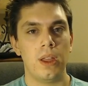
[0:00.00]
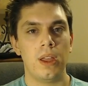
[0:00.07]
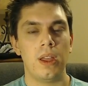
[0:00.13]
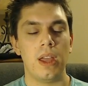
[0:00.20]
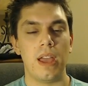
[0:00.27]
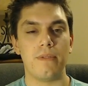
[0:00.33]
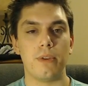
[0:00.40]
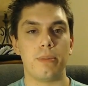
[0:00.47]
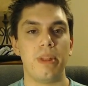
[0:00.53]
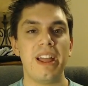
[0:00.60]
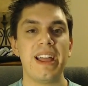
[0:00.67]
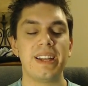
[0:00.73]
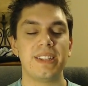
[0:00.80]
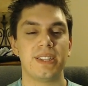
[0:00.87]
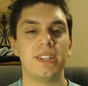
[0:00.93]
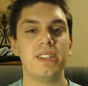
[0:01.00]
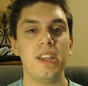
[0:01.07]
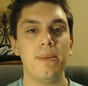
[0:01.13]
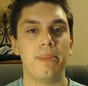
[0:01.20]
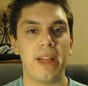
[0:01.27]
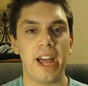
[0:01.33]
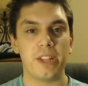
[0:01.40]
If you're playing against a
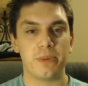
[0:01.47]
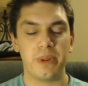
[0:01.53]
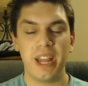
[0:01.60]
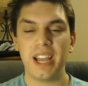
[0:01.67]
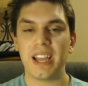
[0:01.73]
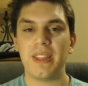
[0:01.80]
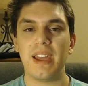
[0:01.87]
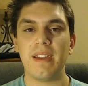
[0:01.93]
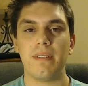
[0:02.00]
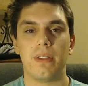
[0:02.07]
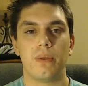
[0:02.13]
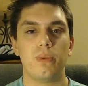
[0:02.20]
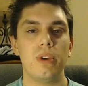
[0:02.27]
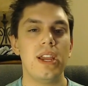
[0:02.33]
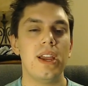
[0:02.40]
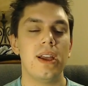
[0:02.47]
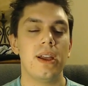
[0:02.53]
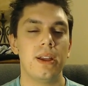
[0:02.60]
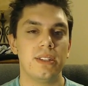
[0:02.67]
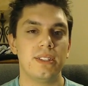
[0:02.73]
Team Plasma deck and they have 3